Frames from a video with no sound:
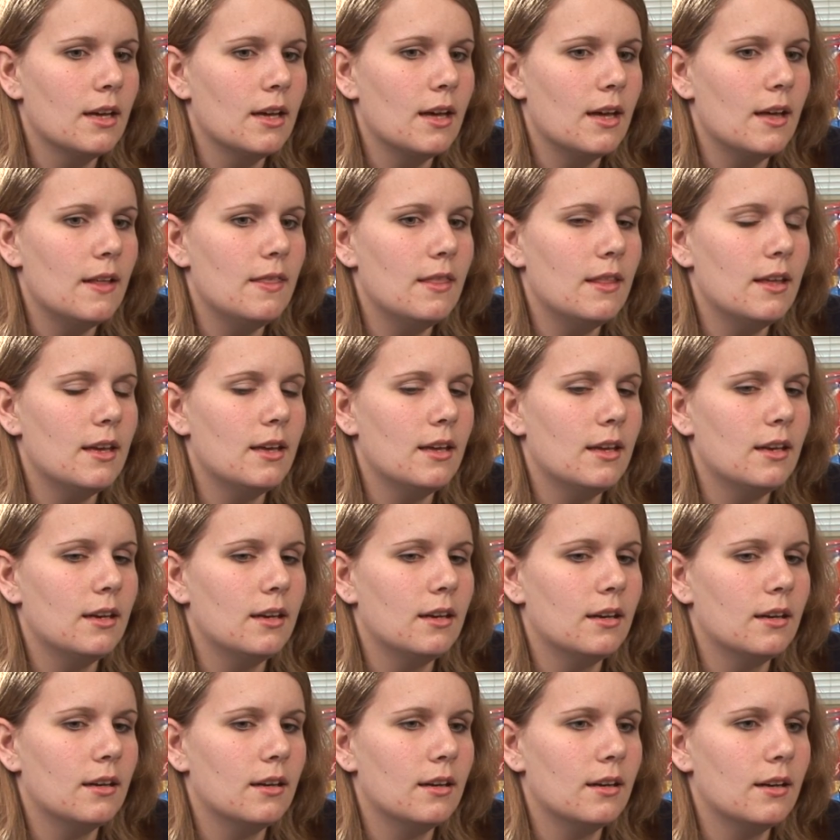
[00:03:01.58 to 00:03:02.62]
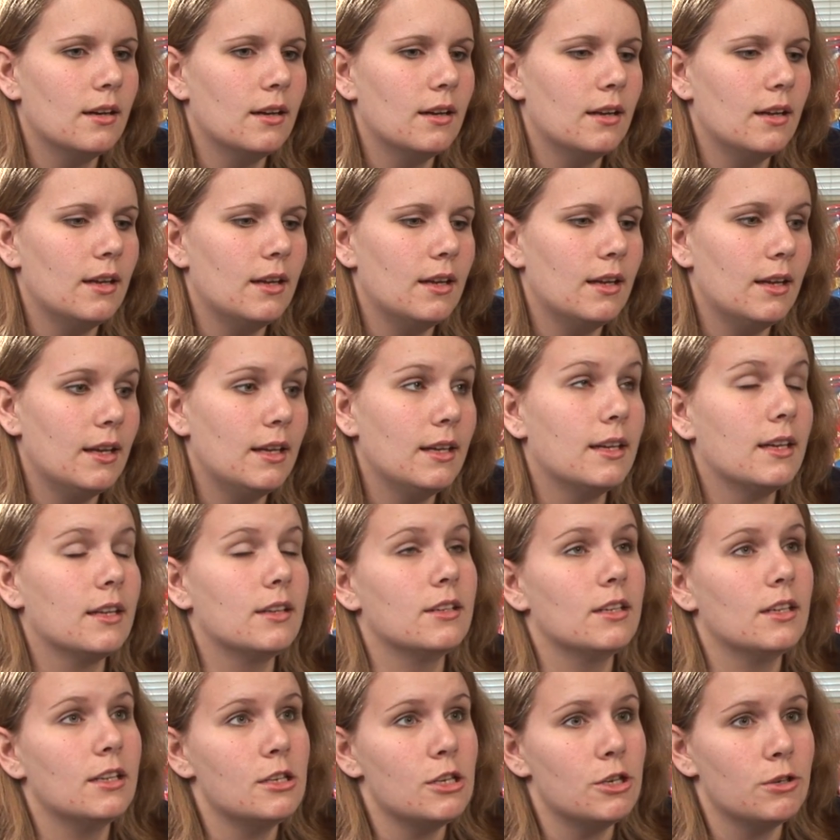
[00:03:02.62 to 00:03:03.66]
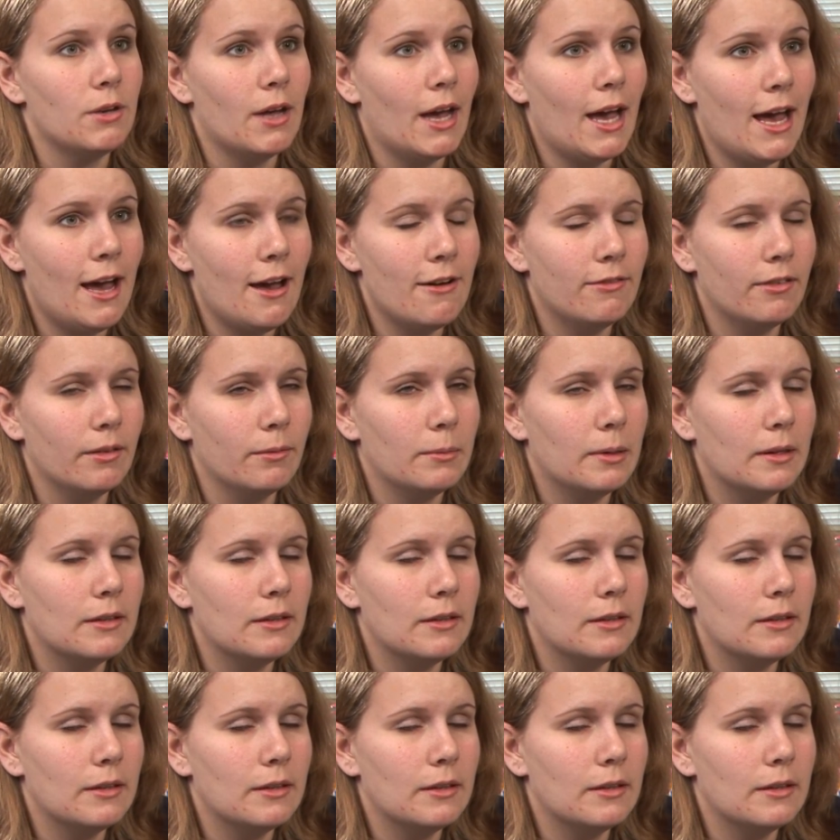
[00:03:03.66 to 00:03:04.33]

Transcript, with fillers: And then he continued to have them.